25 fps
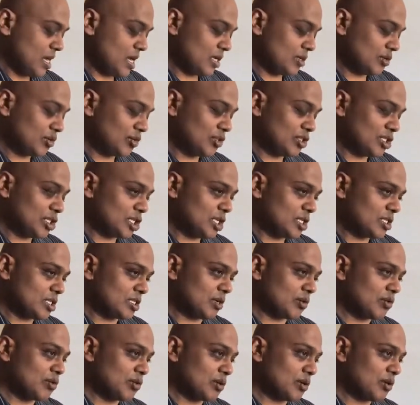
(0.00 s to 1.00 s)
to change the
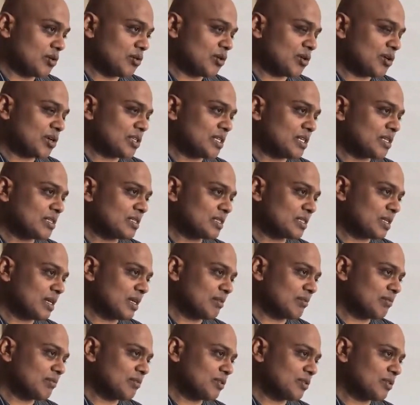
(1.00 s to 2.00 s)
root locus
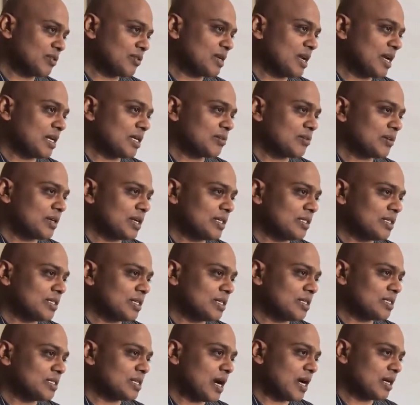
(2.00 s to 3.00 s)
itself so that you get the
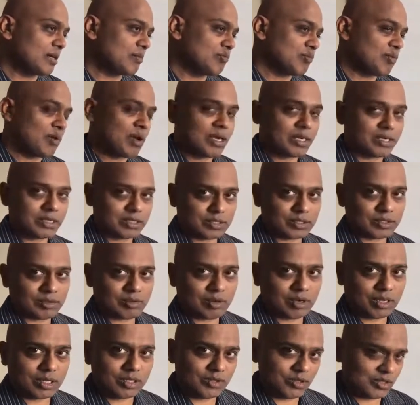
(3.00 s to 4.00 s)
desired point. So
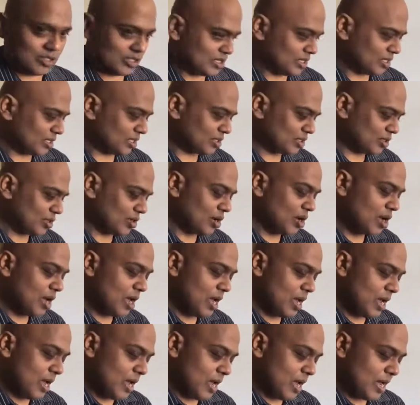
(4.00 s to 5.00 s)
all those things. So
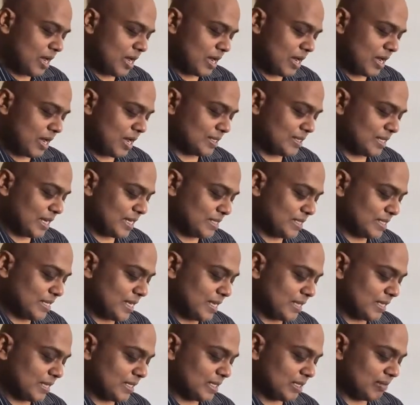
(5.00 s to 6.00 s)
as I said
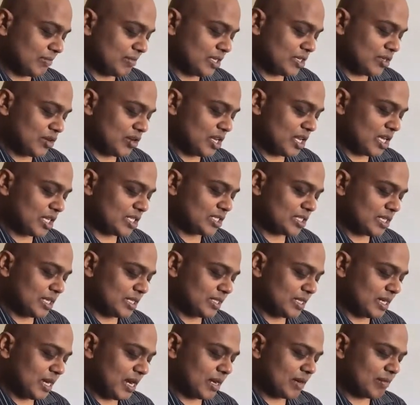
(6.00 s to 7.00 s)
in the video lecture,
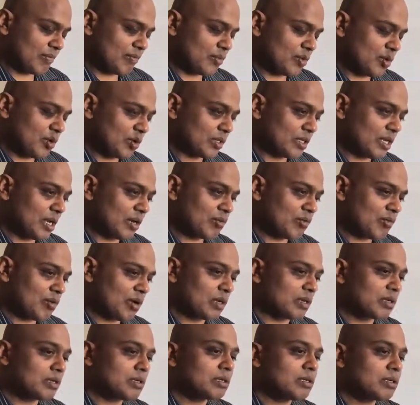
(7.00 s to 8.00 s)
there are more than
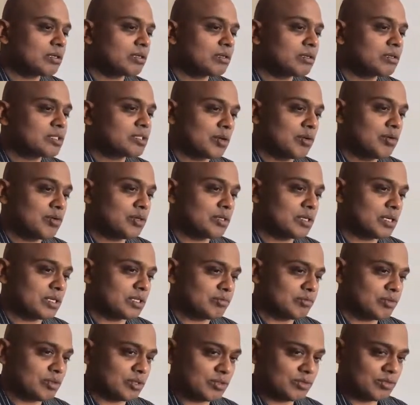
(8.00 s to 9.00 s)
one solutions
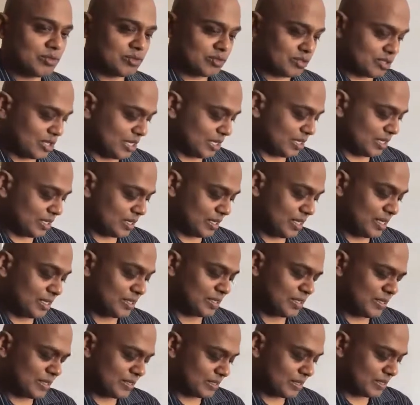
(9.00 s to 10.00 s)
for those
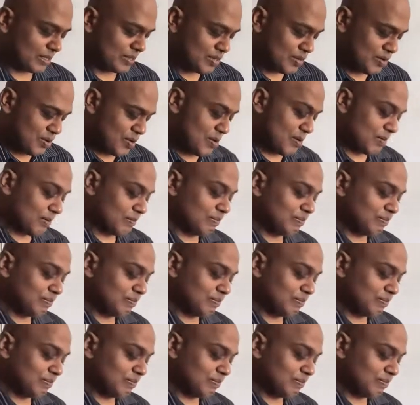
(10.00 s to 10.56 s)
cases. So